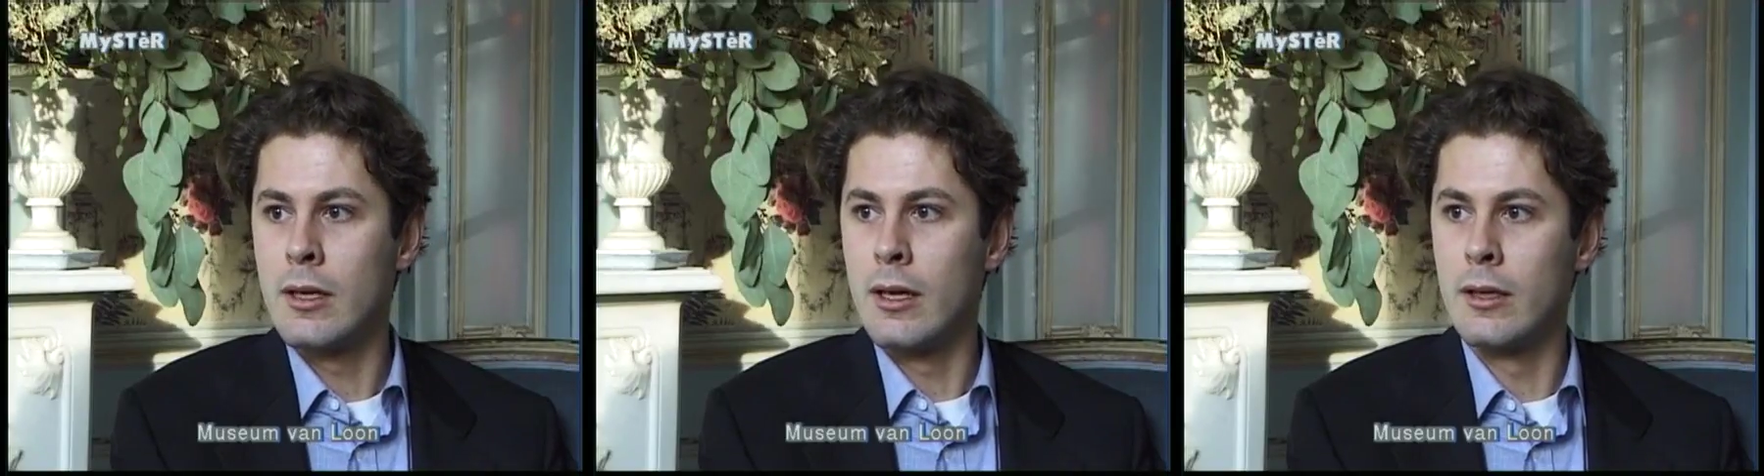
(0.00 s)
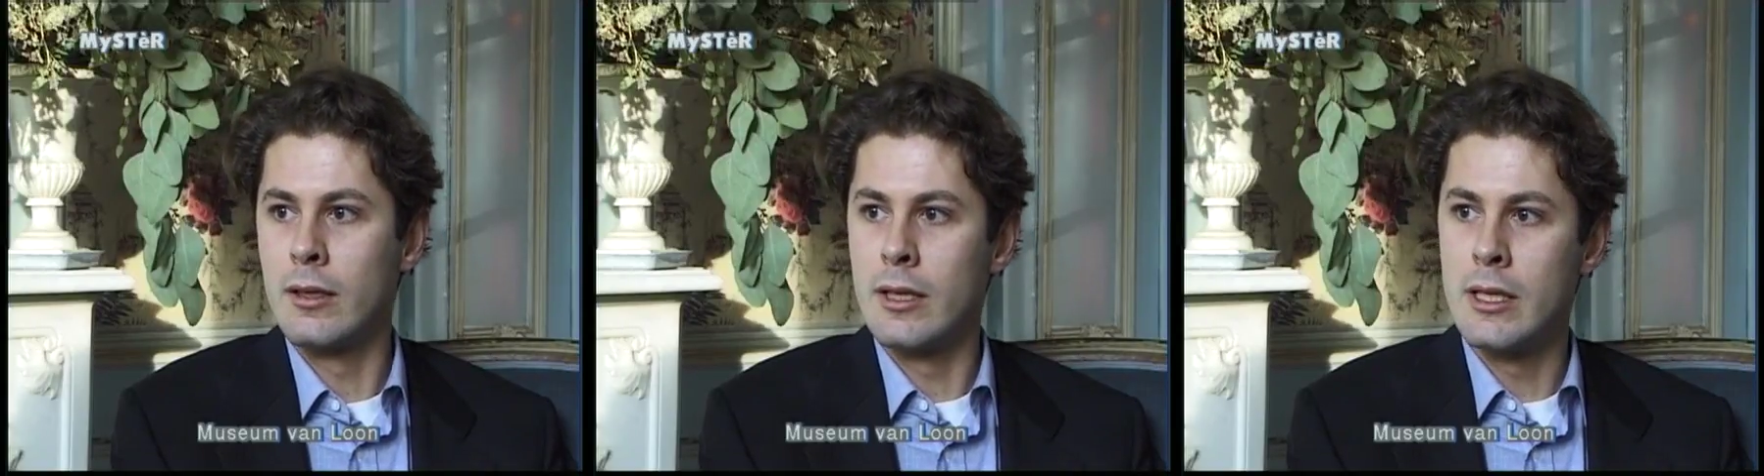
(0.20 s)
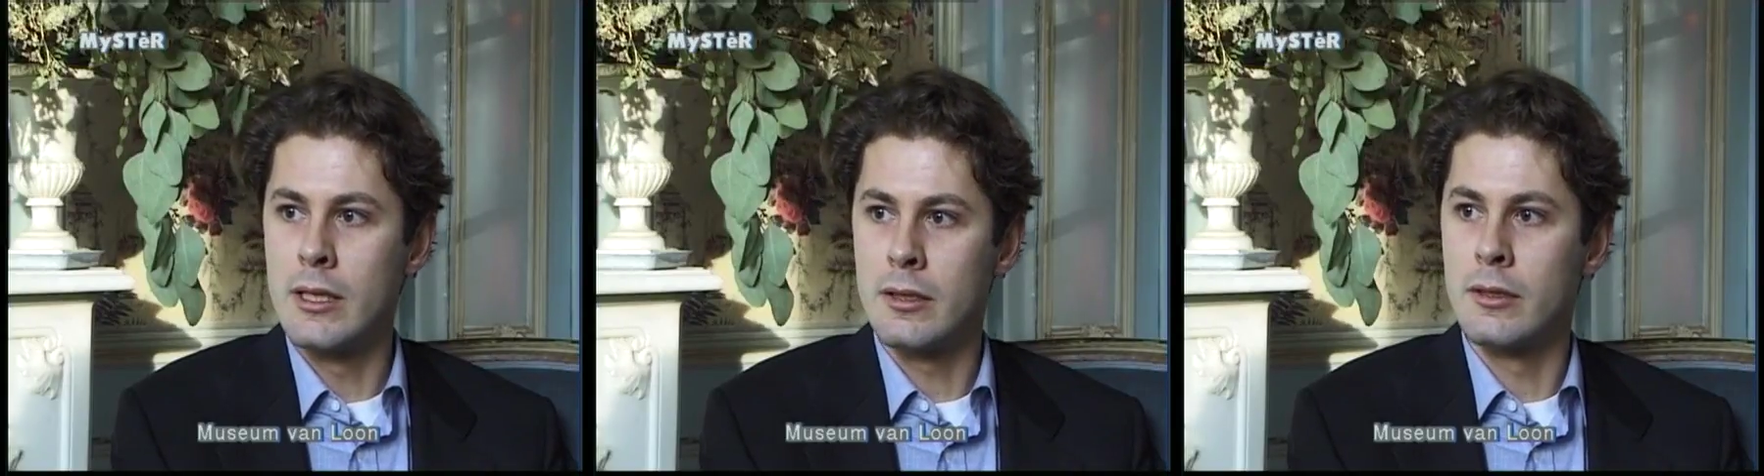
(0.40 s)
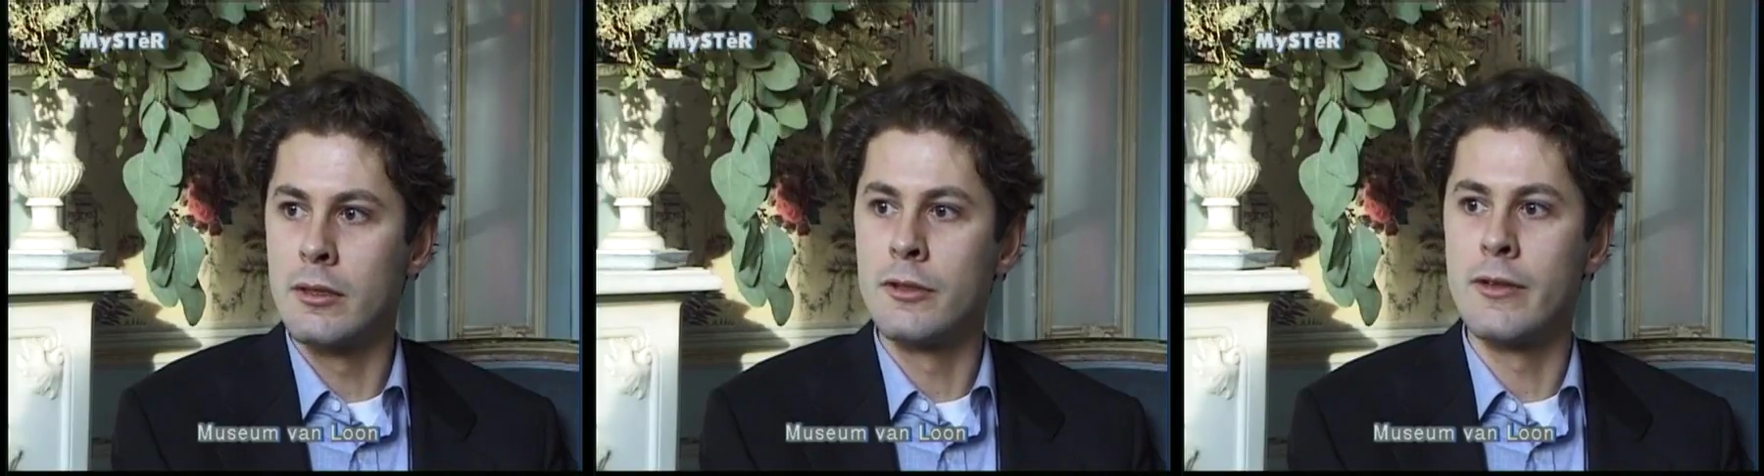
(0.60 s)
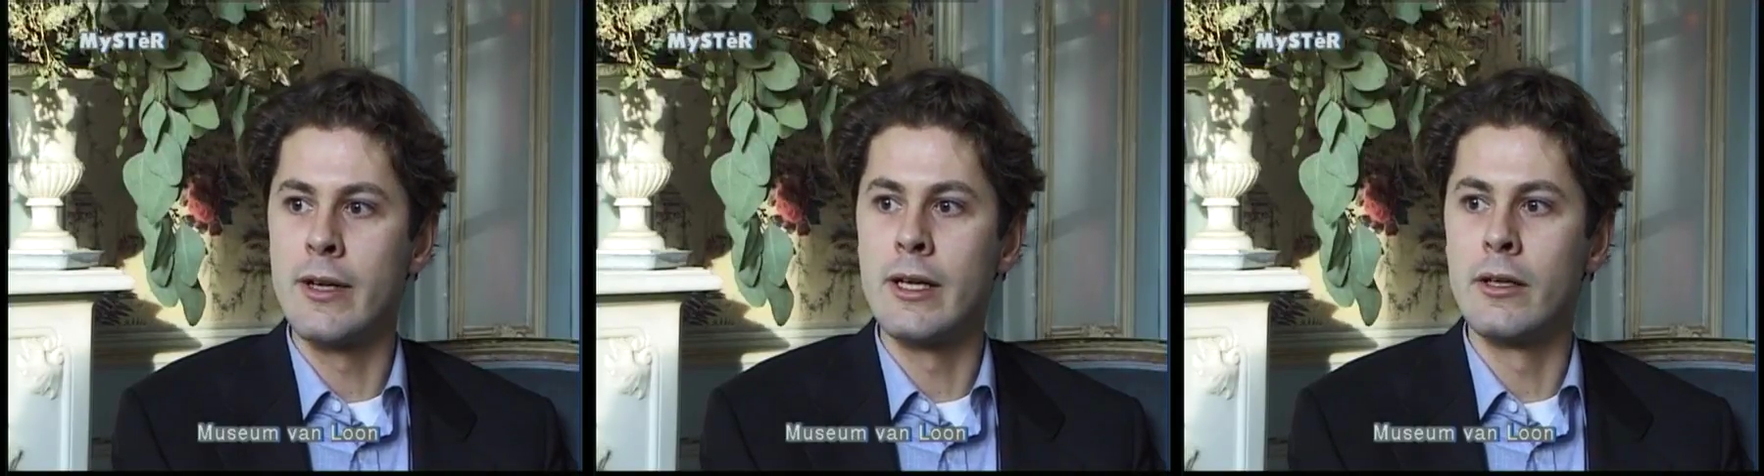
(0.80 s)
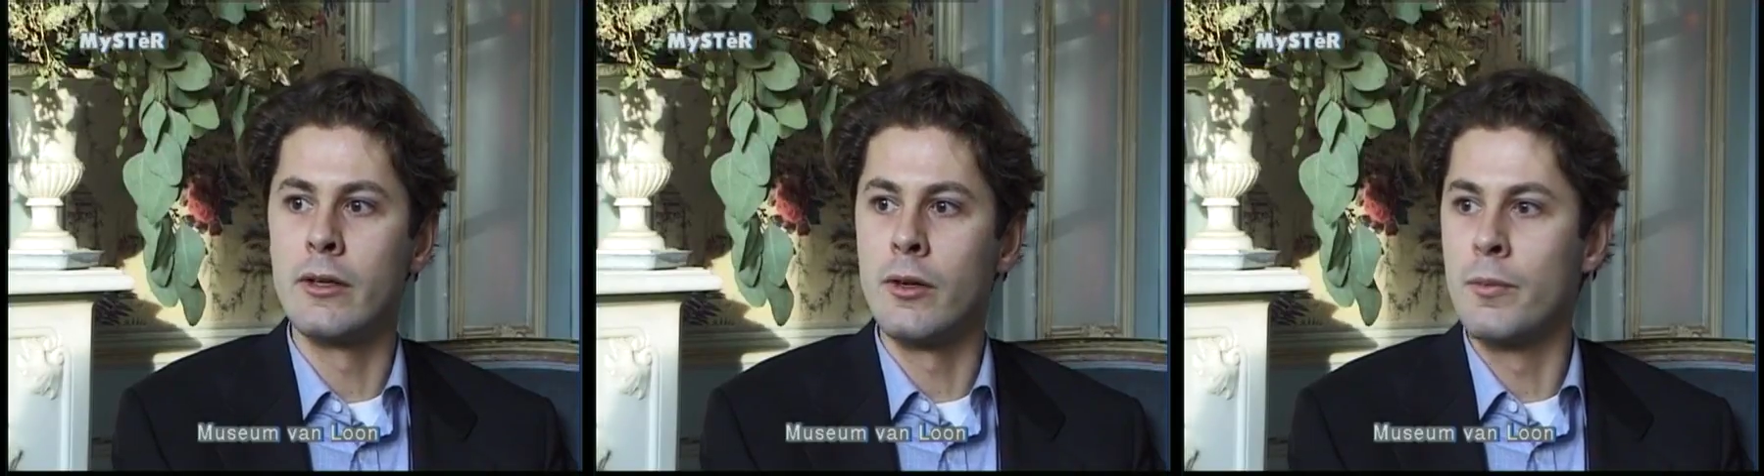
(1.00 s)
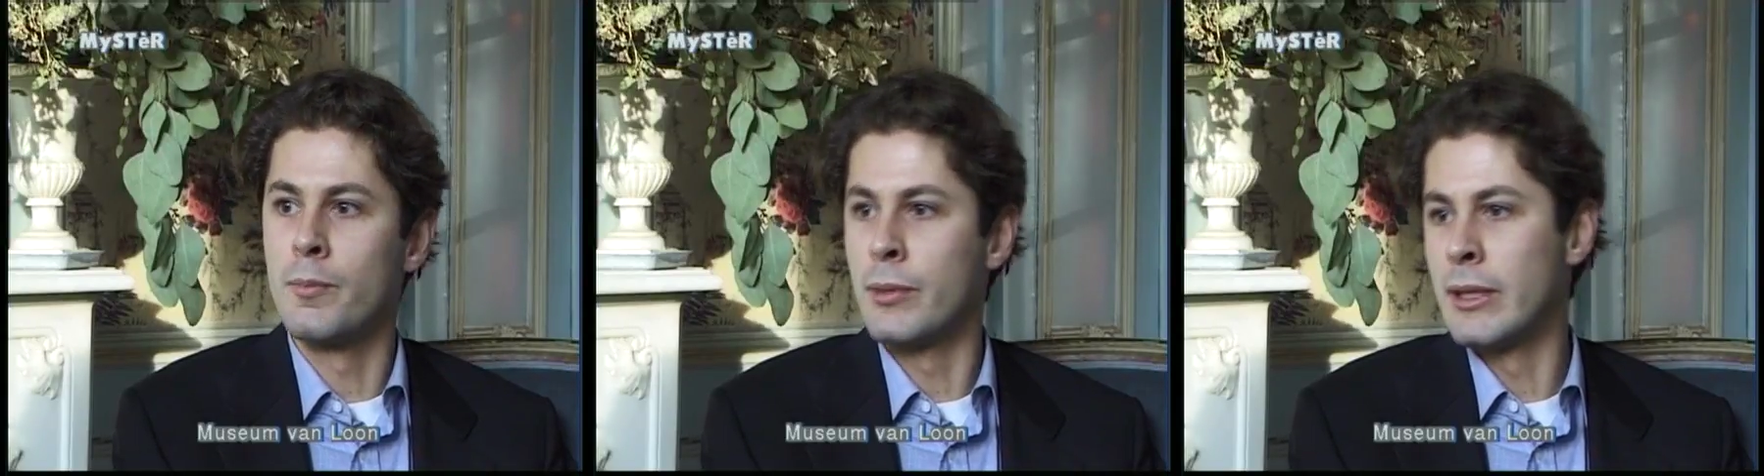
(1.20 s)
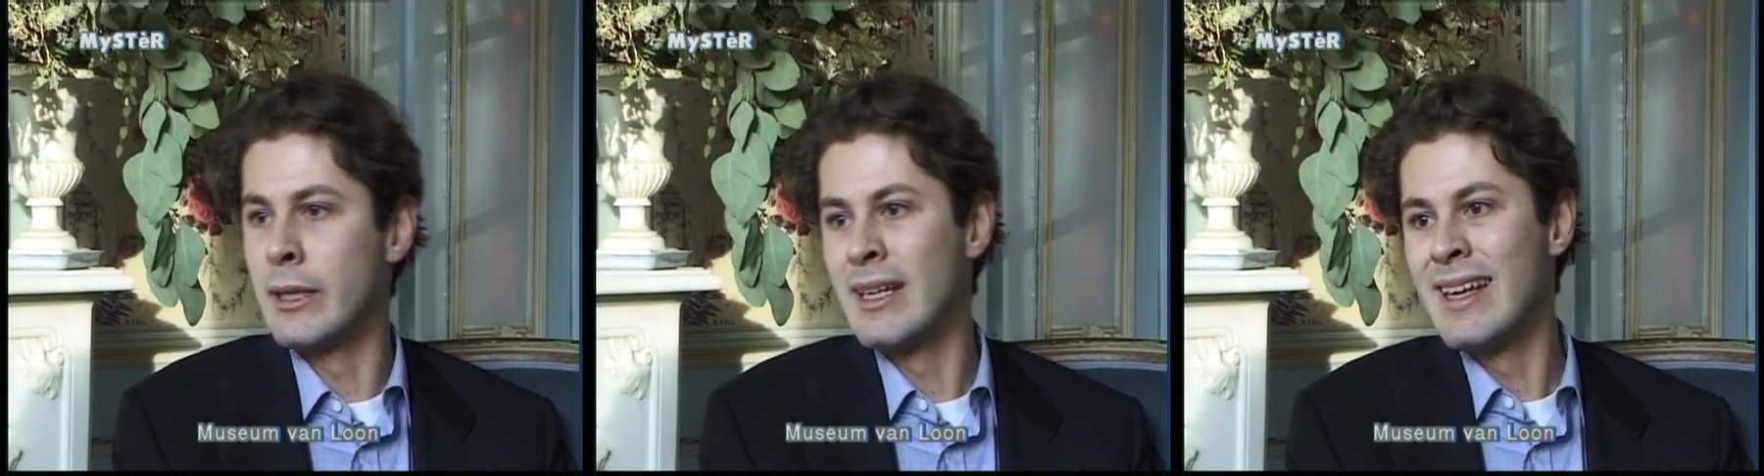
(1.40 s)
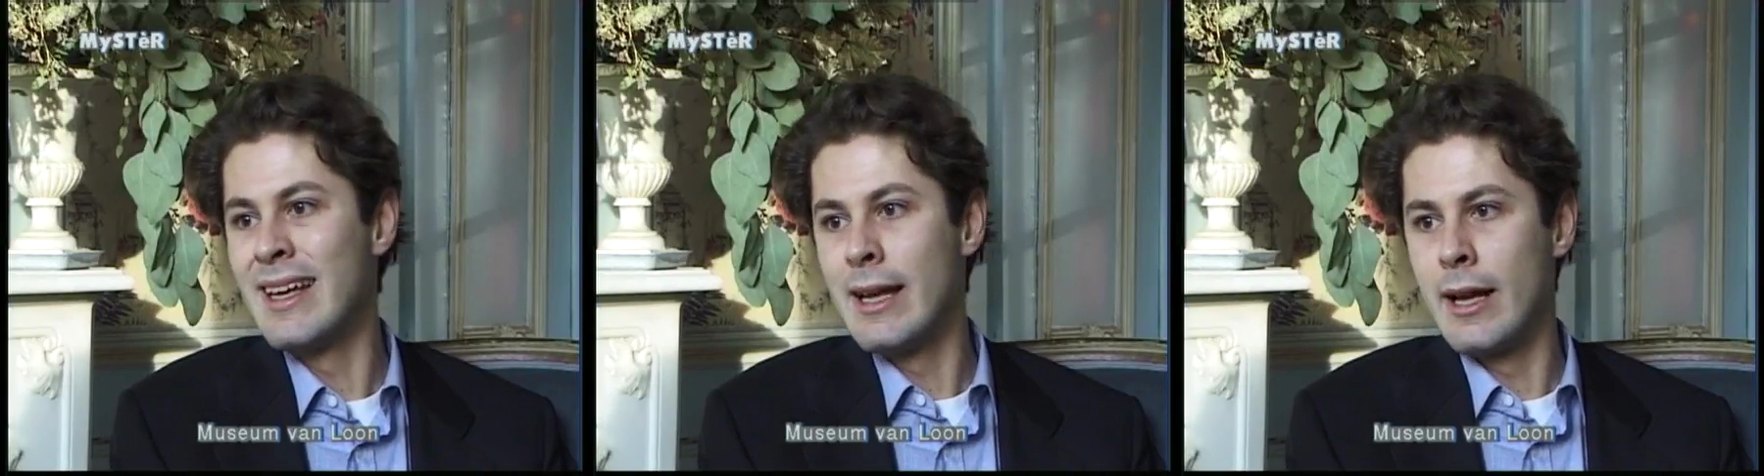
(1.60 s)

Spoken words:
and the Eastern Trading Company